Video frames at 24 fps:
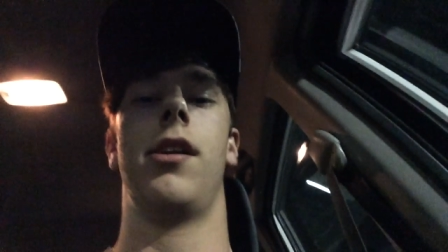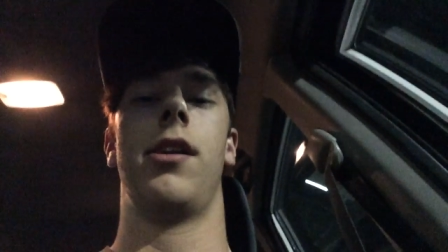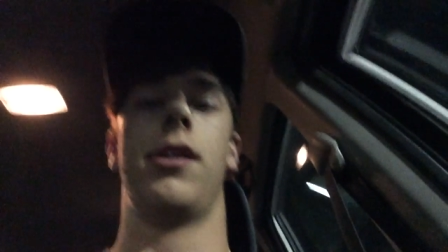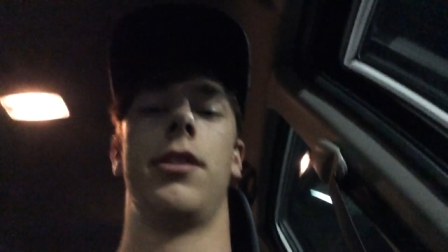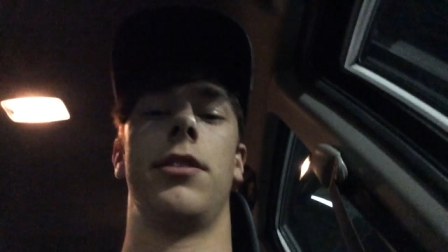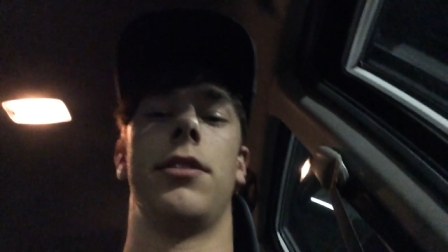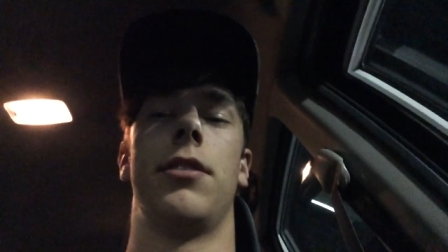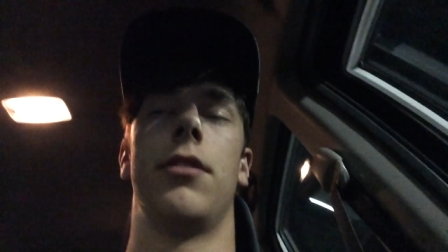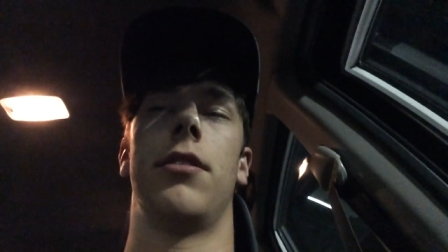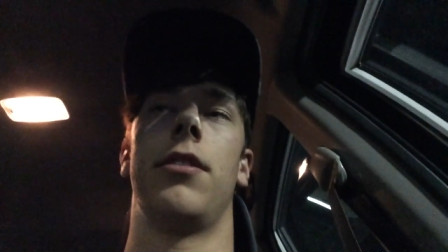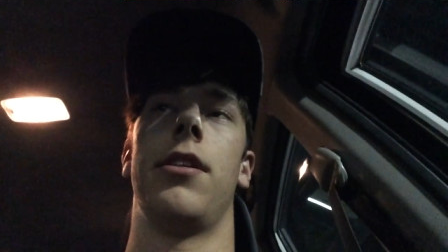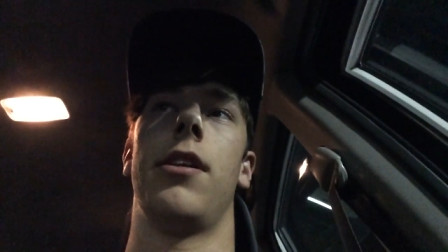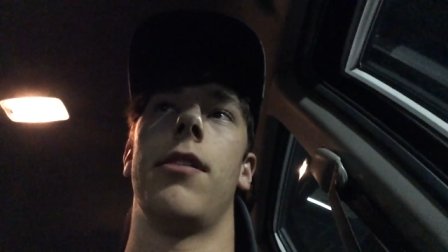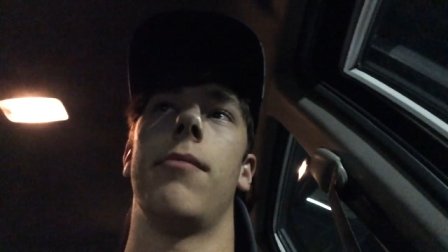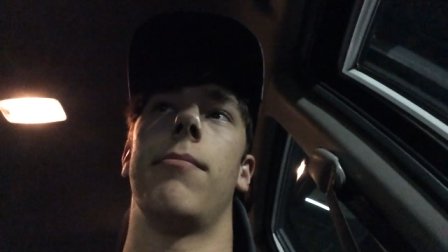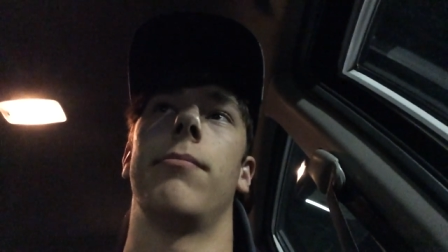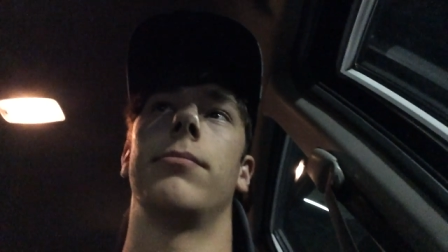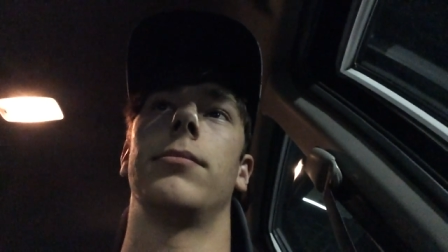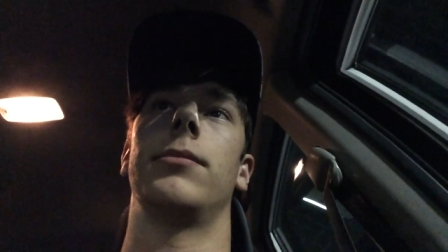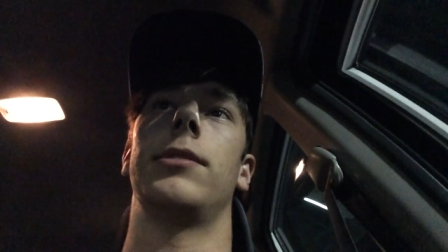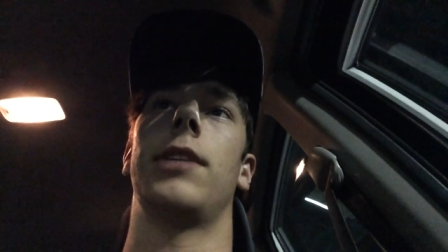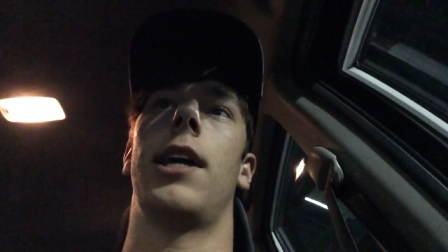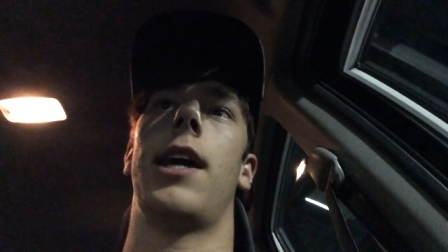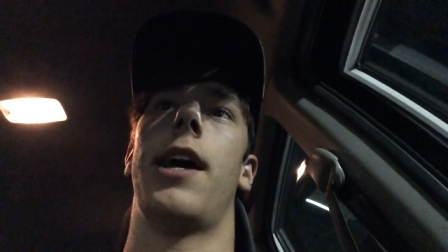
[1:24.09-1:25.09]

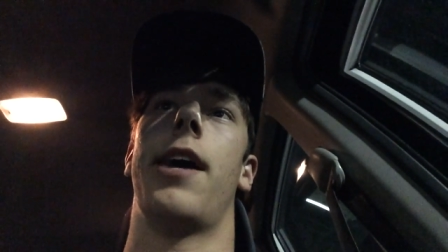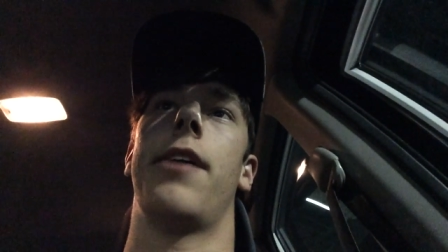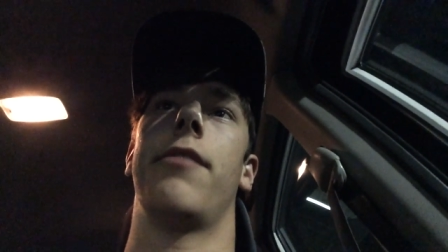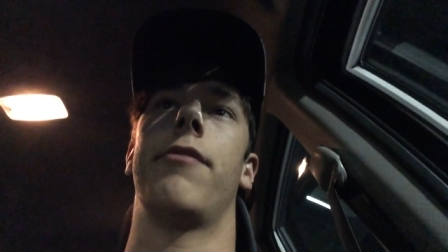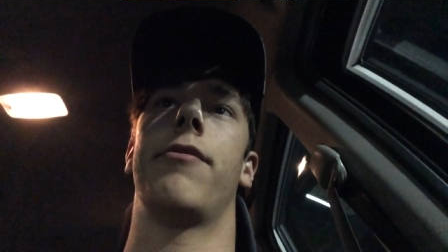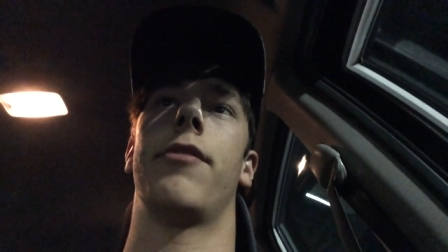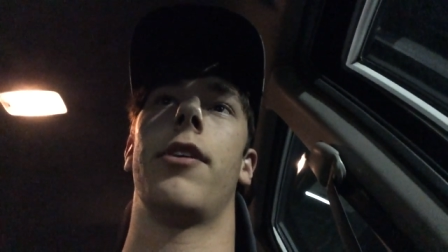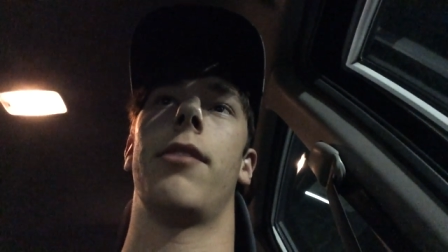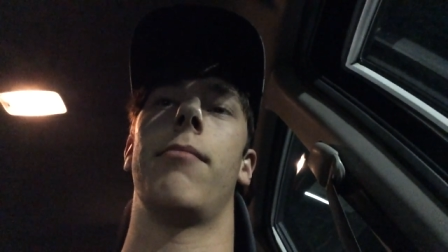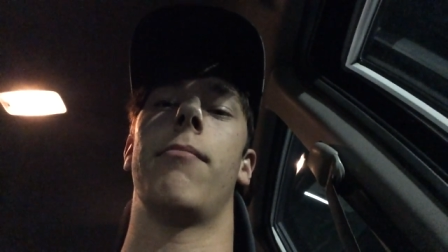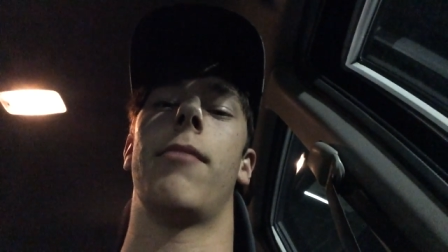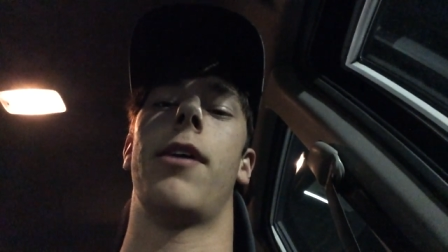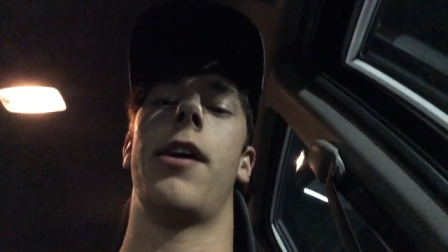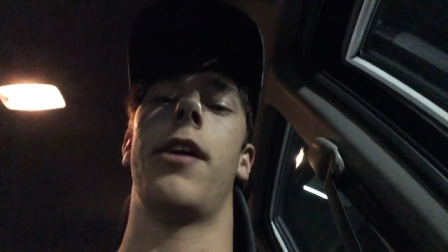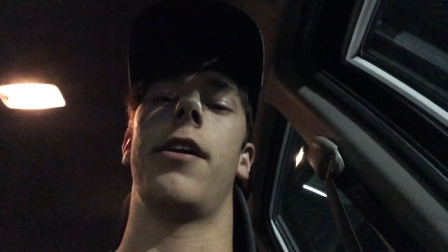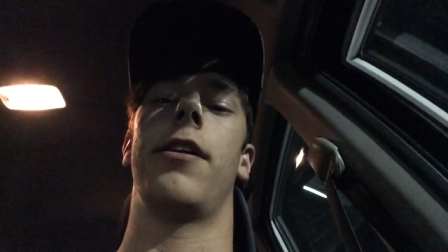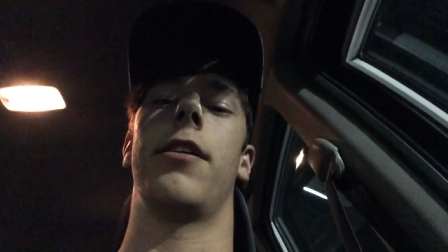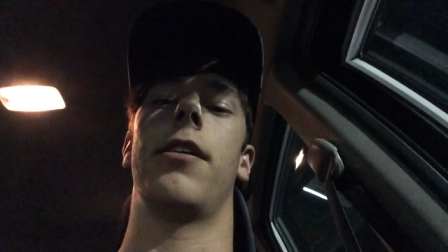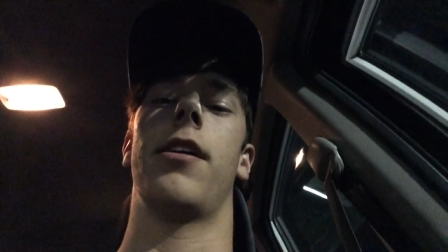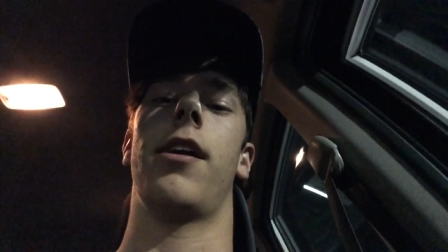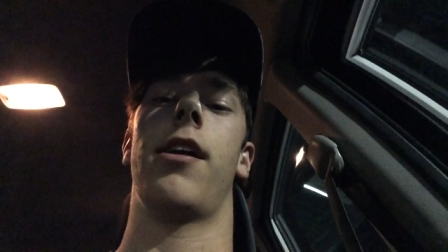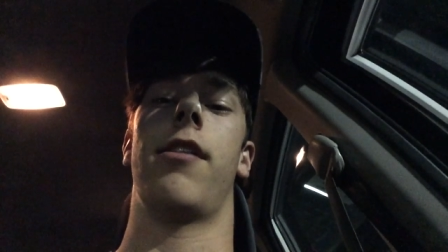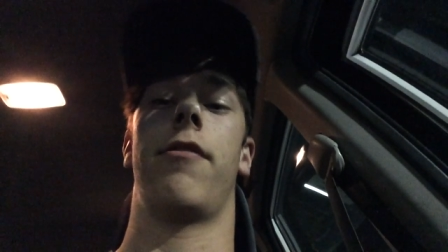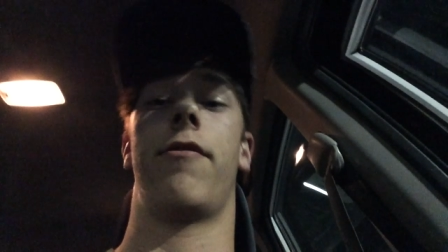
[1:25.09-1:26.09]
Estonium at Fred
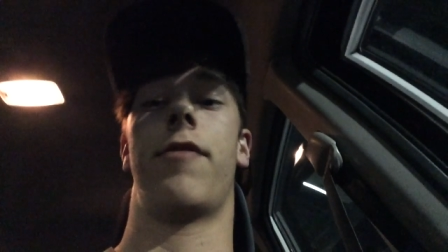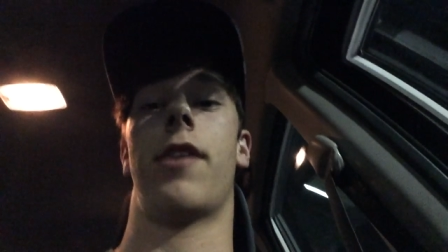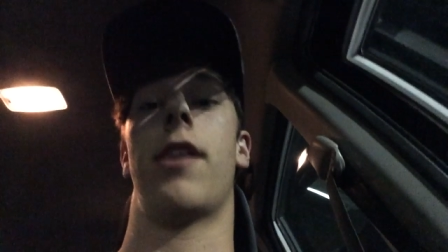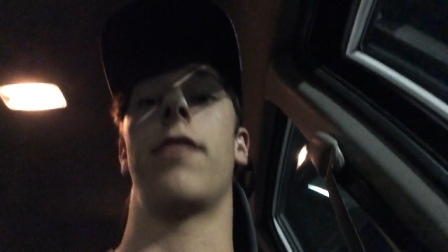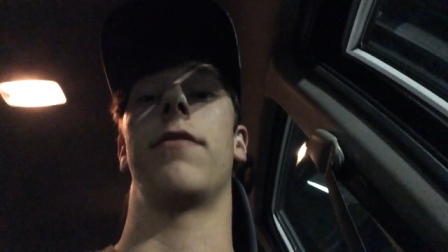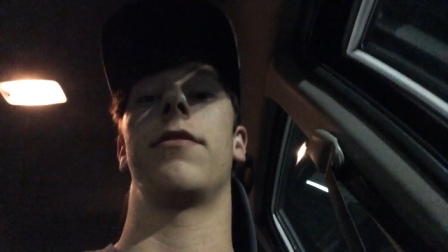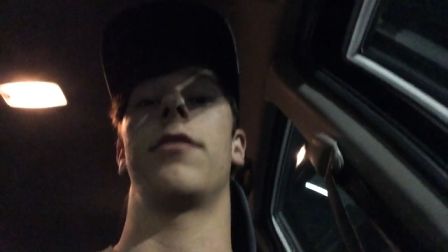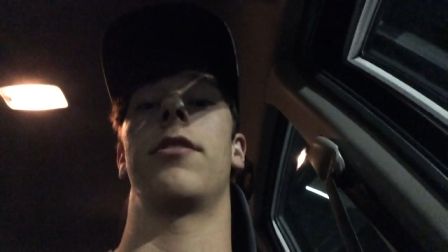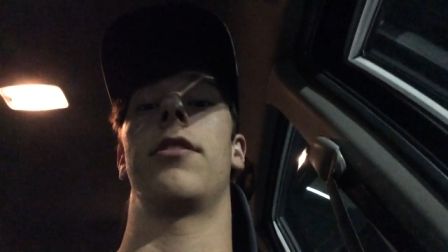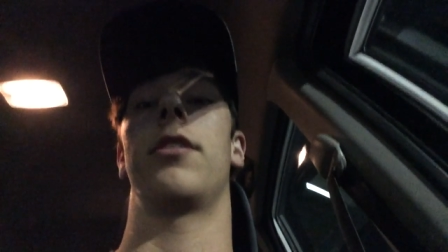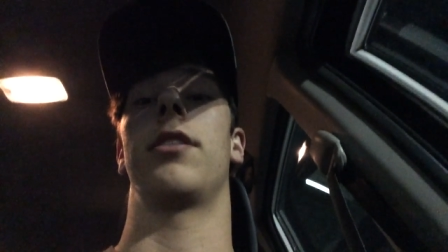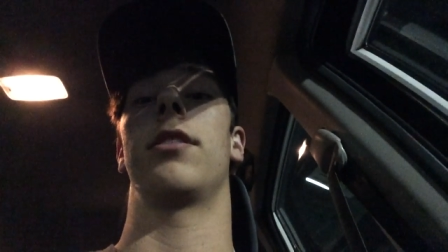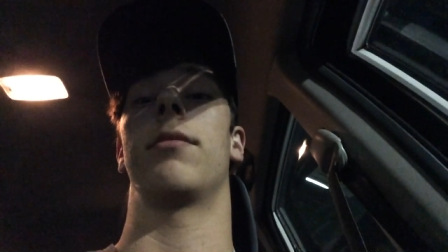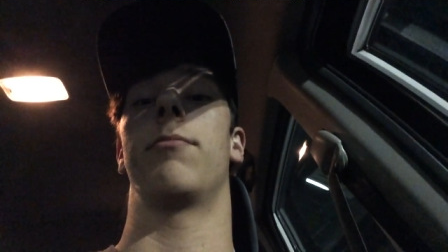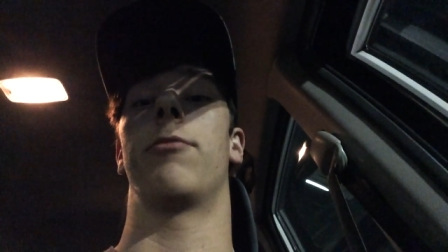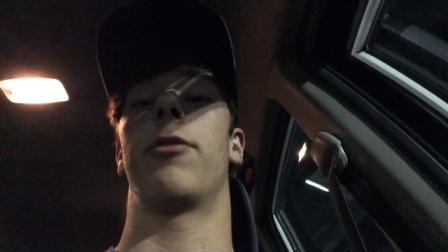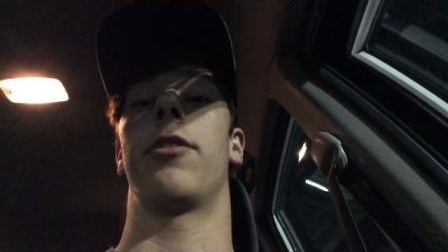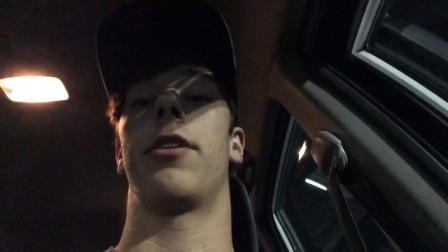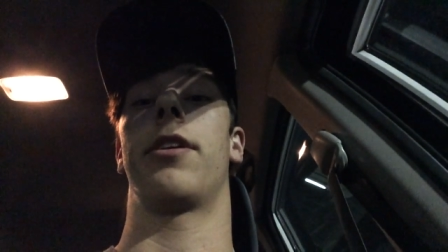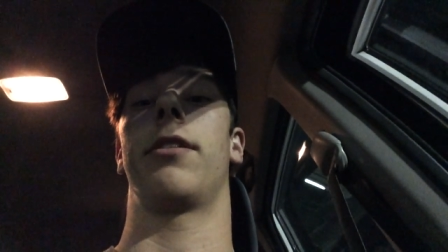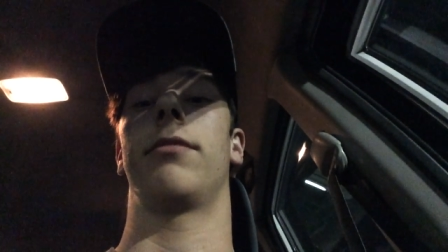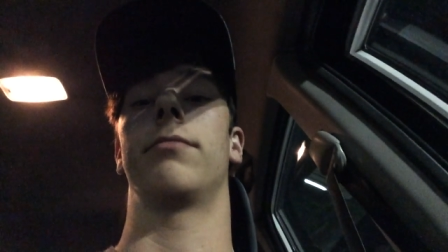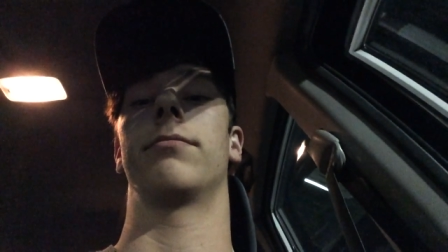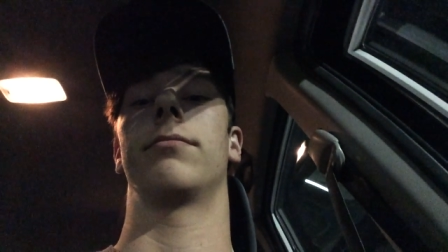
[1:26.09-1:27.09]
Meyer at 5:30 in the
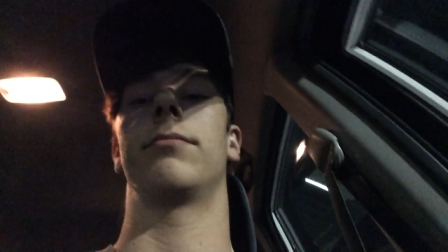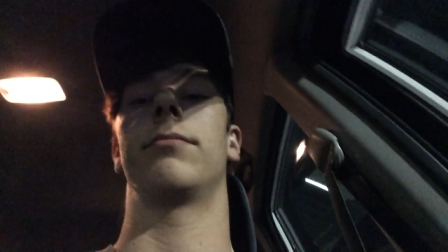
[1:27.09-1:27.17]
morning.